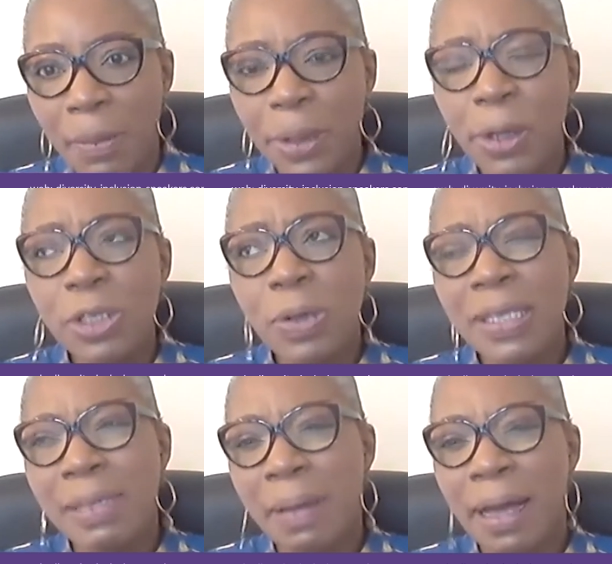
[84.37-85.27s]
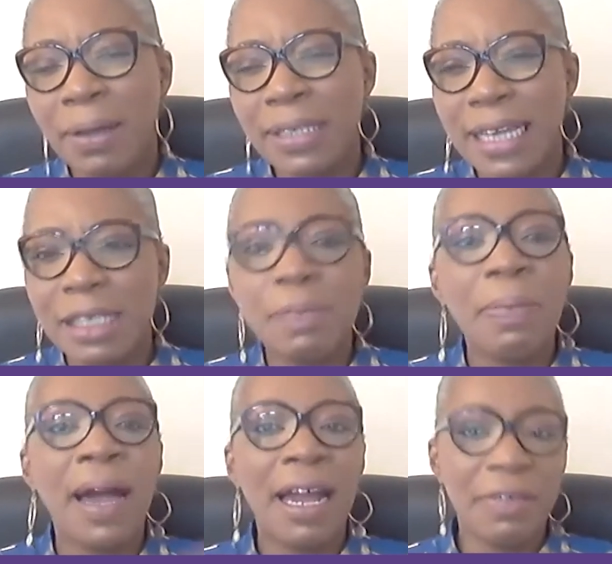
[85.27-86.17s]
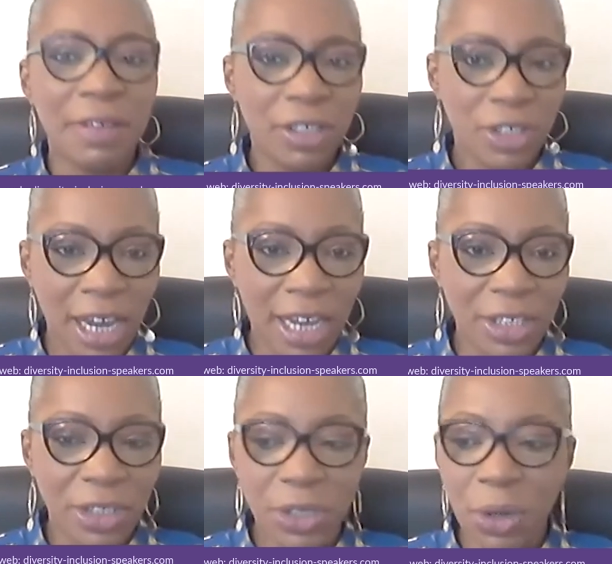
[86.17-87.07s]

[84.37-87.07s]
But also it's about inspiring change.